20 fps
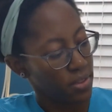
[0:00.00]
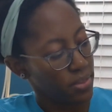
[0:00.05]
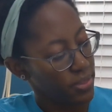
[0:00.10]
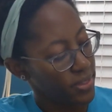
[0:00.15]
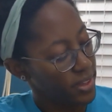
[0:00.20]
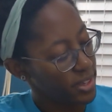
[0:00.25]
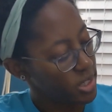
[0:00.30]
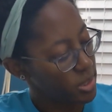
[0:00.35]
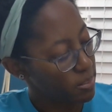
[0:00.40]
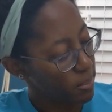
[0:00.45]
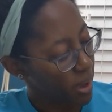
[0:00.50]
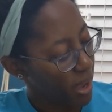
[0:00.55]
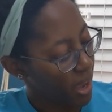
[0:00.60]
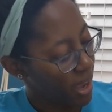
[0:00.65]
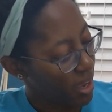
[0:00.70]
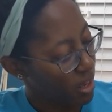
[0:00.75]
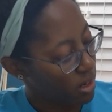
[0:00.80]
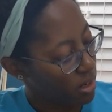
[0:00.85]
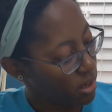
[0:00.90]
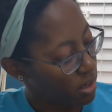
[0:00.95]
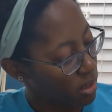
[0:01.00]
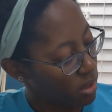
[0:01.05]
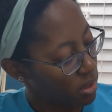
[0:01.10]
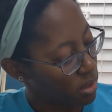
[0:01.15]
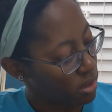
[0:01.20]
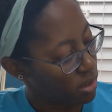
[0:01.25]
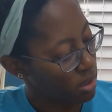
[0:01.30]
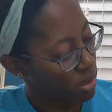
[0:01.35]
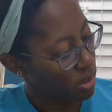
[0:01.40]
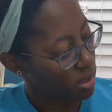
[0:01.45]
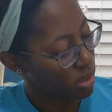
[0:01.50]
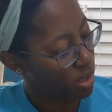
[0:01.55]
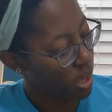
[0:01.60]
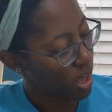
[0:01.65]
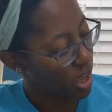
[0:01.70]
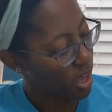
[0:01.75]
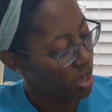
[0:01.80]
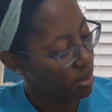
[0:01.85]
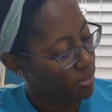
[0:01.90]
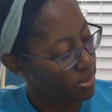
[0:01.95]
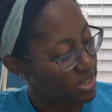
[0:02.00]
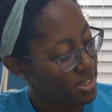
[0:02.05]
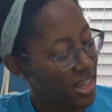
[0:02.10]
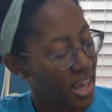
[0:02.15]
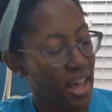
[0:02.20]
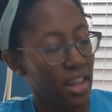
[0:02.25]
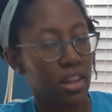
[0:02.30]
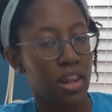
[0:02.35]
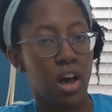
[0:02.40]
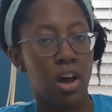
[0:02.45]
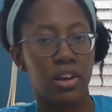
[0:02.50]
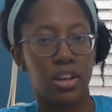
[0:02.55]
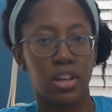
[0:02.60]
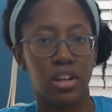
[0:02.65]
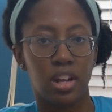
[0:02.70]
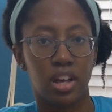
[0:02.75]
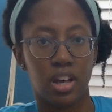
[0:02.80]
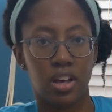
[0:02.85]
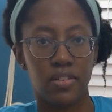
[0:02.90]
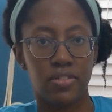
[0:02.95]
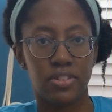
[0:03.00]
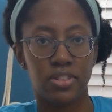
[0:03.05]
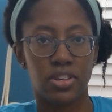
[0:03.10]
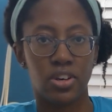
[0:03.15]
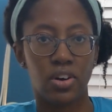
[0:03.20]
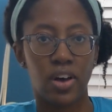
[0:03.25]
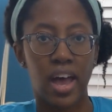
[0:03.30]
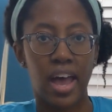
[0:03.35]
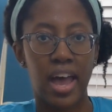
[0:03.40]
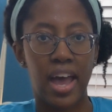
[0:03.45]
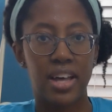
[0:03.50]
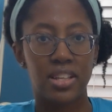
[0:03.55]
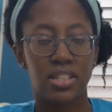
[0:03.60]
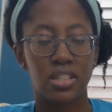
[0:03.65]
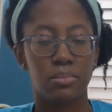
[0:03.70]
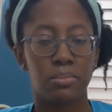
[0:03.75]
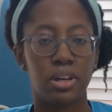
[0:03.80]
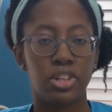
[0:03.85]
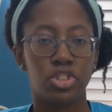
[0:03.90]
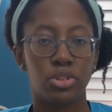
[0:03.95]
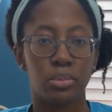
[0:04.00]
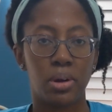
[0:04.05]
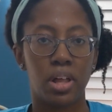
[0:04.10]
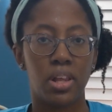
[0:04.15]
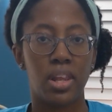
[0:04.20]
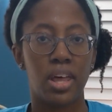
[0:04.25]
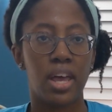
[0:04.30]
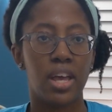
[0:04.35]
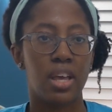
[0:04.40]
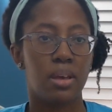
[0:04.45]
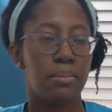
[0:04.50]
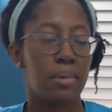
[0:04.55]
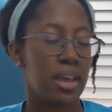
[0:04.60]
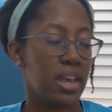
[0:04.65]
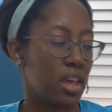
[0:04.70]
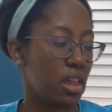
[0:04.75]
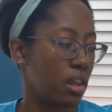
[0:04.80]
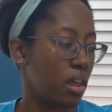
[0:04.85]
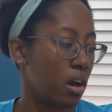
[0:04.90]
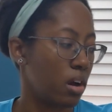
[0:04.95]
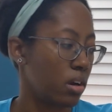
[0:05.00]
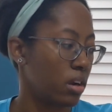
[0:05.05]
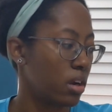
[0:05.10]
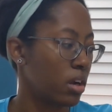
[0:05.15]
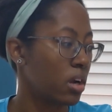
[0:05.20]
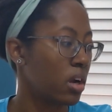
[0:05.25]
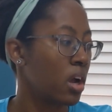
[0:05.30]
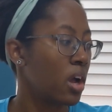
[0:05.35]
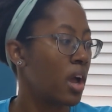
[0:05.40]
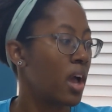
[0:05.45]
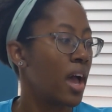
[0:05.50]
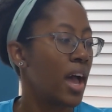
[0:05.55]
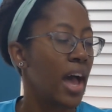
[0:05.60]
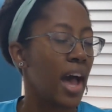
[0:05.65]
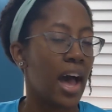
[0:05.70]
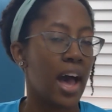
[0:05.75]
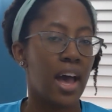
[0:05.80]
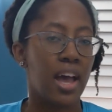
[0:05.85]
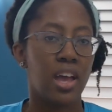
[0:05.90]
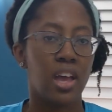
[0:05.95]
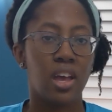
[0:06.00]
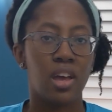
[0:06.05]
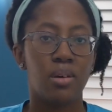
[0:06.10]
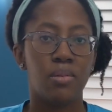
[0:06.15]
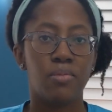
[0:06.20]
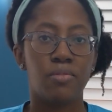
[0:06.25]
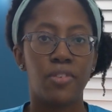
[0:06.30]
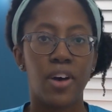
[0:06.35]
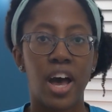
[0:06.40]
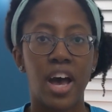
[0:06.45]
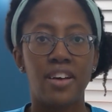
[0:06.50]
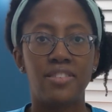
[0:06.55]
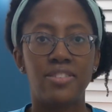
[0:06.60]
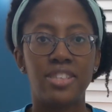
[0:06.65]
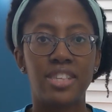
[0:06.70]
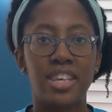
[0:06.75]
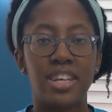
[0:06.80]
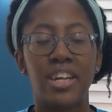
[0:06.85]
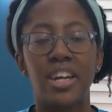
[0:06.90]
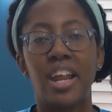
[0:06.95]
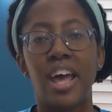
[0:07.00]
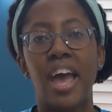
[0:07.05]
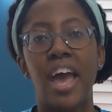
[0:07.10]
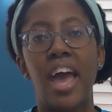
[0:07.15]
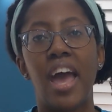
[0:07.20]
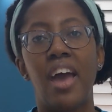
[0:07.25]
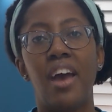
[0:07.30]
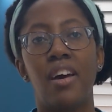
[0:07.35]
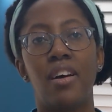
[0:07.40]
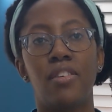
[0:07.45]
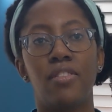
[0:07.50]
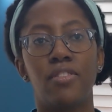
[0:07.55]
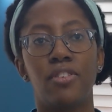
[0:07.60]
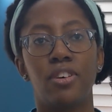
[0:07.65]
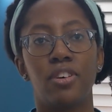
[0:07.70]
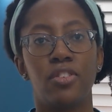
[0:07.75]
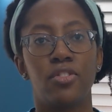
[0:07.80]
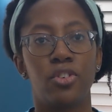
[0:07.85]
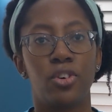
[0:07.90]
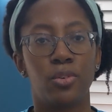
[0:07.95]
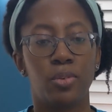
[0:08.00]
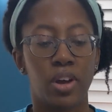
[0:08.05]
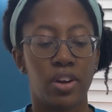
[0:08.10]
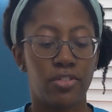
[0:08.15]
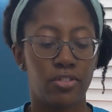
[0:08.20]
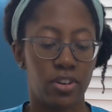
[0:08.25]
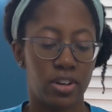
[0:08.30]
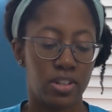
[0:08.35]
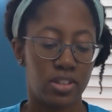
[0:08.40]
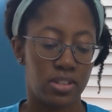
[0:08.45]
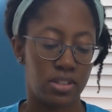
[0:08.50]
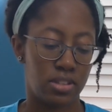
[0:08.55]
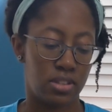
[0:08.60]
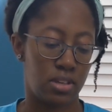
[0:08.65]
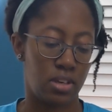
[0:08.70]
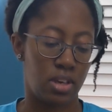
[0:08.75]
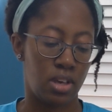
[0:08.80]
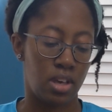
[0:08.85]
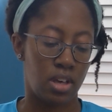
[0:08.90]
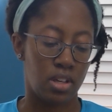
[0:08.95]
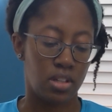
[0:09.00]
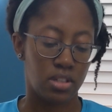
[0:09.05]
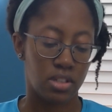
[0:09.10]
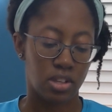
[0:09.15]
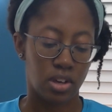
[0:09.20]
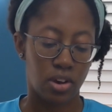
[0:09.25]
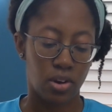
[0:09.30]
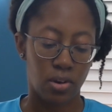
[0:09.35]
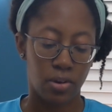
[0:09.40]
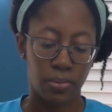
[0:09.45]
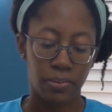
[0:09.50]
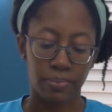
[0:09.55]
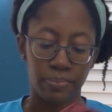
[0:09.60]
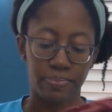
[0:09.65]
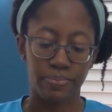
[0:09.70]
this pattern is not long enough, so I had to measure my leg and make it longer. I am 5'10" and a half for reference. So